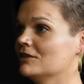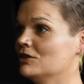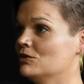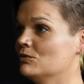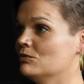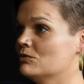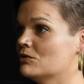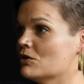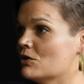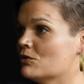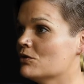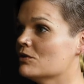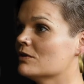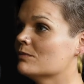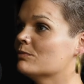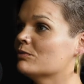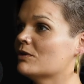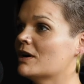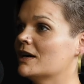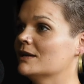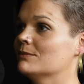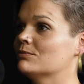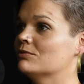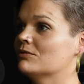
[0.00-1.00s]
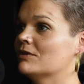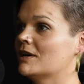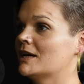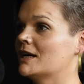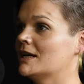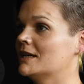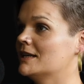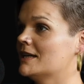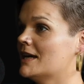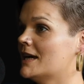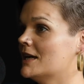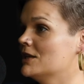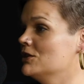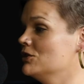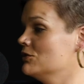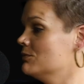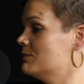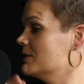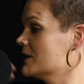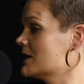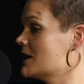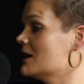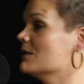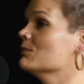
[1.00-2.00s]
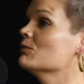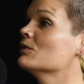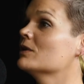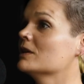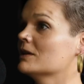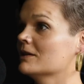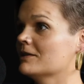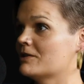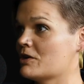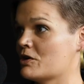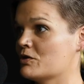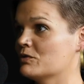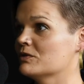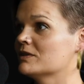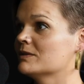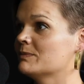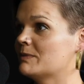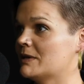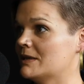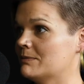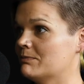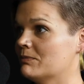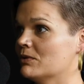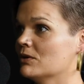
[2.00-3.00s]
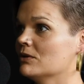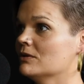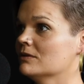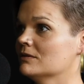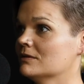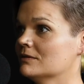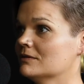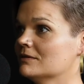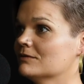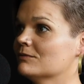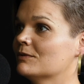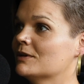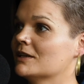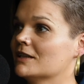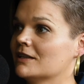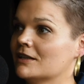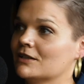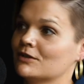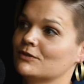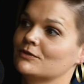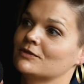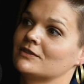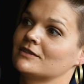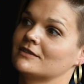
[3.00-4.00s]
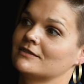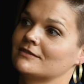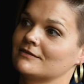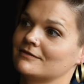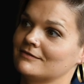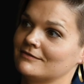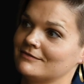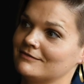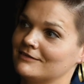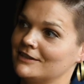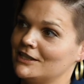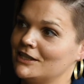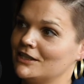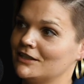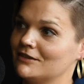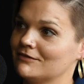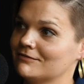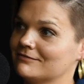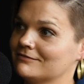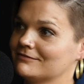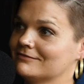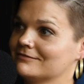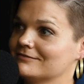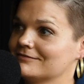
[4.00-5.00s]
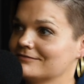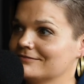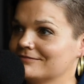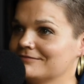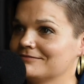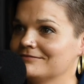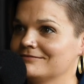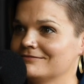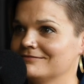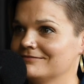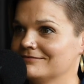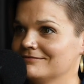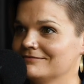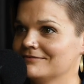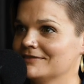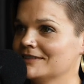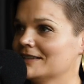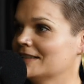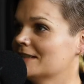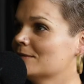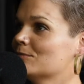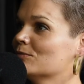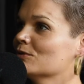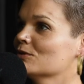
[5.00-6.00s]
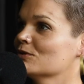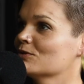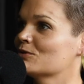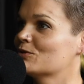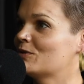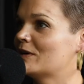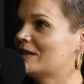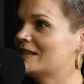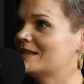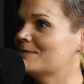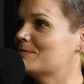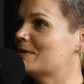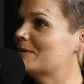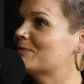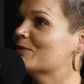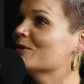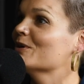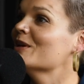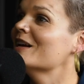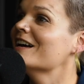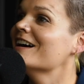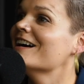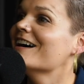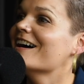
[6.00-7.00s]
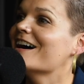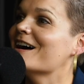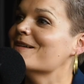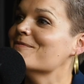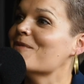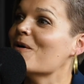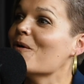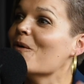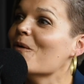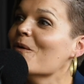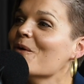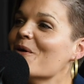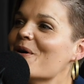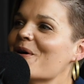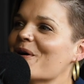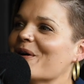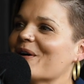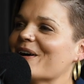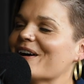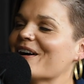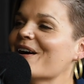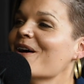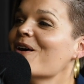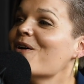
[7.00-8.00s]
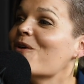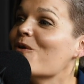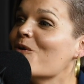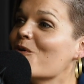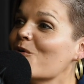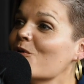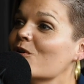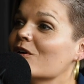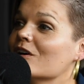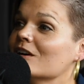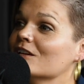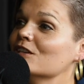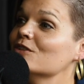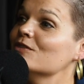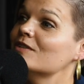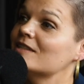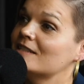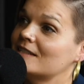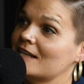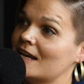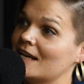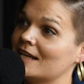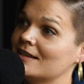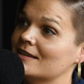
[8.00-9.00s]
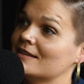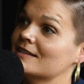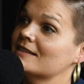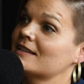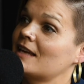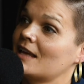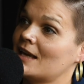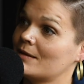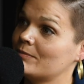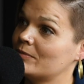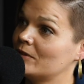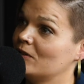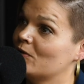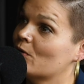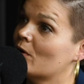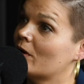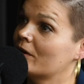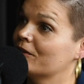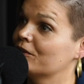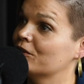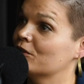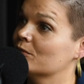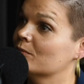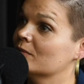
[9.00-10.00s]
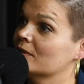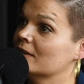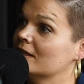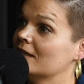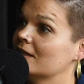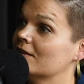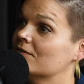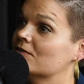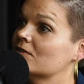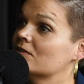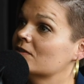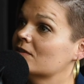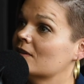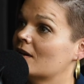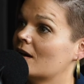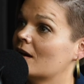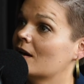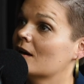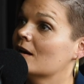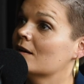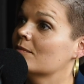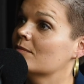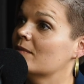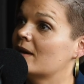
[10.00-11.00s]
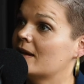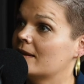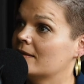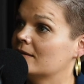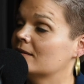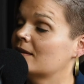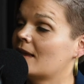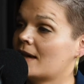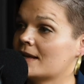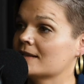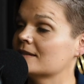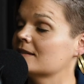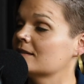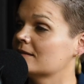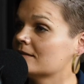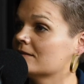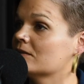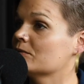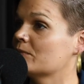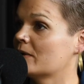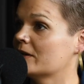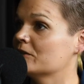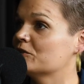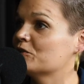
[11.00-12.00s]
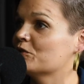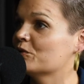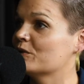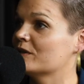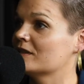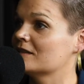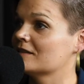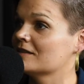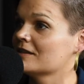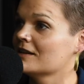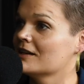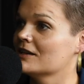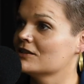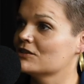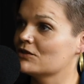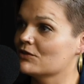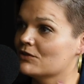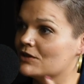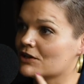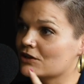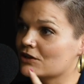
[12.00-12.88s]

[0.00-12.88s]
you go to a pride parade and you become one of those people, one of those, liberal, crazy people, or you stay in this camp and you honor your beliefs, and that's the right choice. So